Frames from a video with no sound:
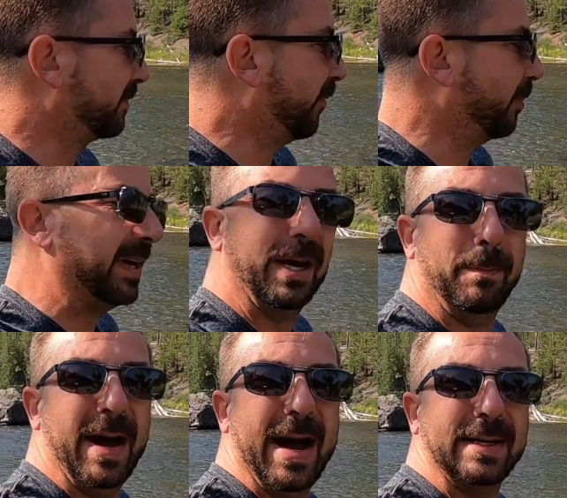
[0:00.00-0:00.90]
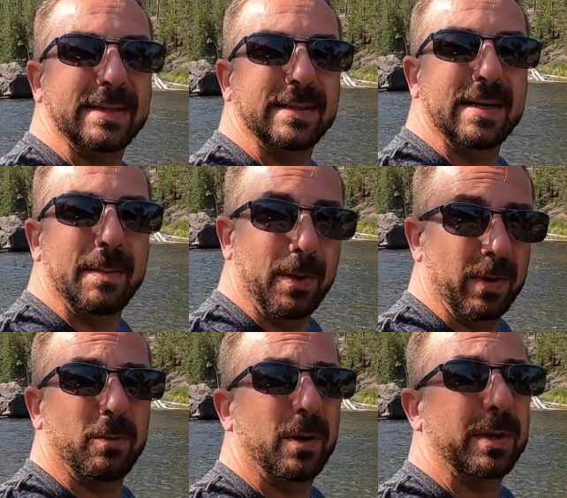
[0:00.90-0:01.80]
before we come back, but
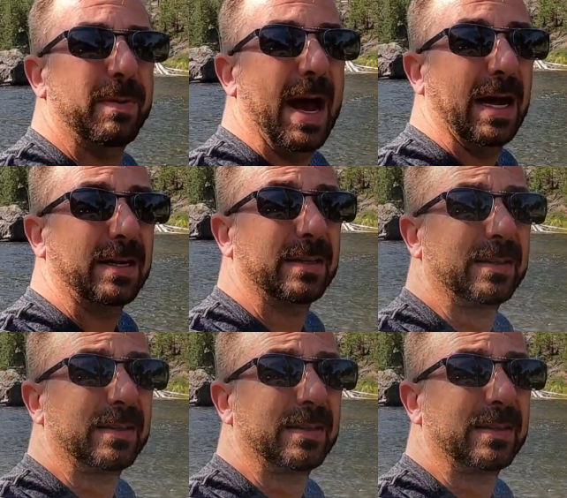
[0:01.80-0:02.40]
we will be back.